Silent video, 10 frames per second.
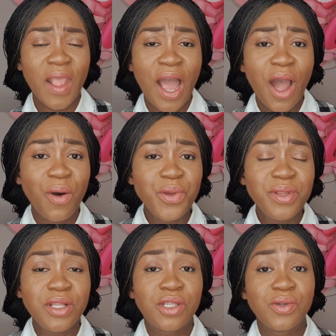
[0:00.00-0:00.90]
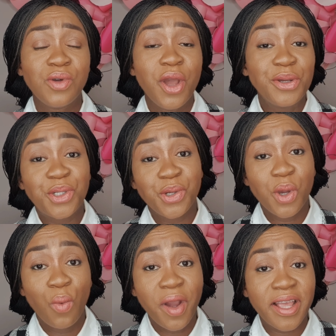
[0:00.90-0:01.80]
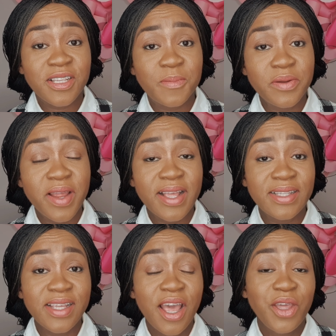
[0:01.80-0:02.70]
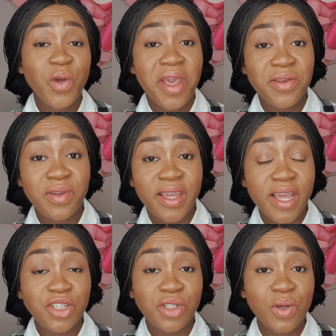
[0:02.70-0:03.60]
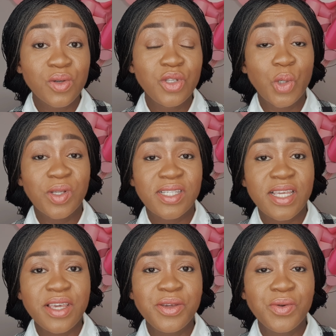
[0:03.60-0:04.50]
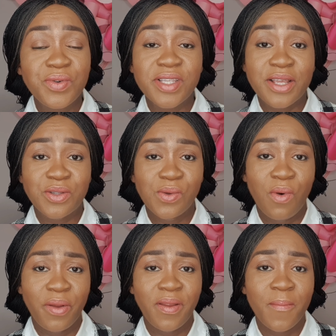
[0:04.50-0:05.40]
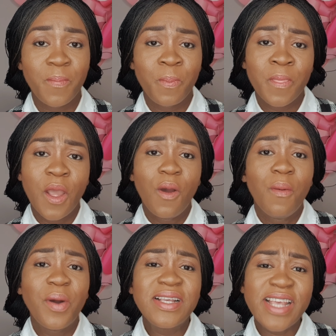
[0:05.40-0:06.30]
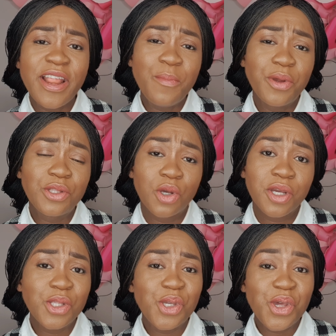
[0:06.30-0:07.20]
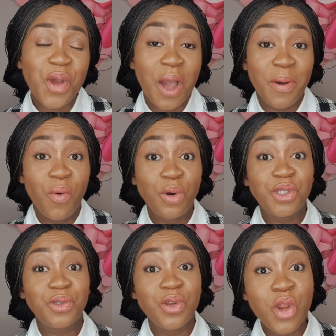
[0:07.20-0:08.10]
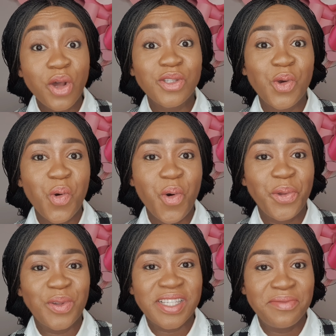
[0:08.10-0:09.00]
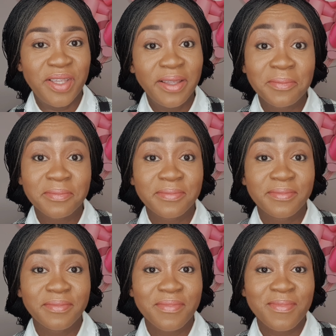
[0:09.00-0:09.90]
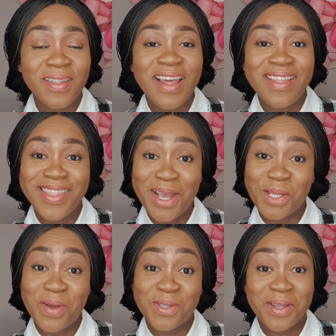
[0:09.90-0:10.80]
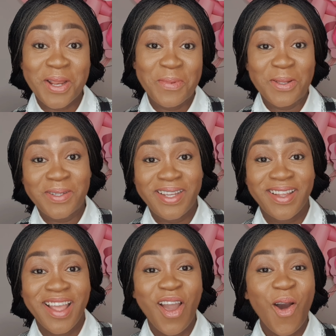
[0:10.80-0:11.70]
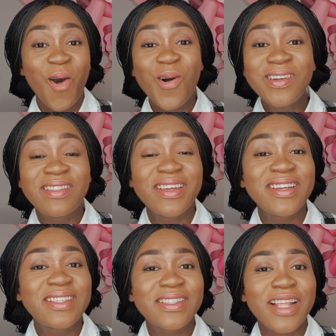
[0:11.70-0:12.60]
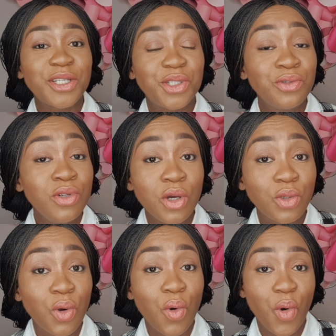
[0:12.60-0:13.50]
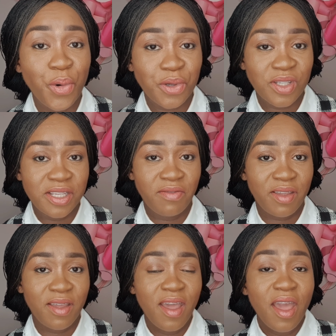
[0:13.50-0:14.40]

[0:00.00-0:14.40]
How you need to show your work experience, your education, your skills, and so on. But is anybody talking to you about what should not go on your CV? That's what we're talking about today. All the things that should not go on your CV.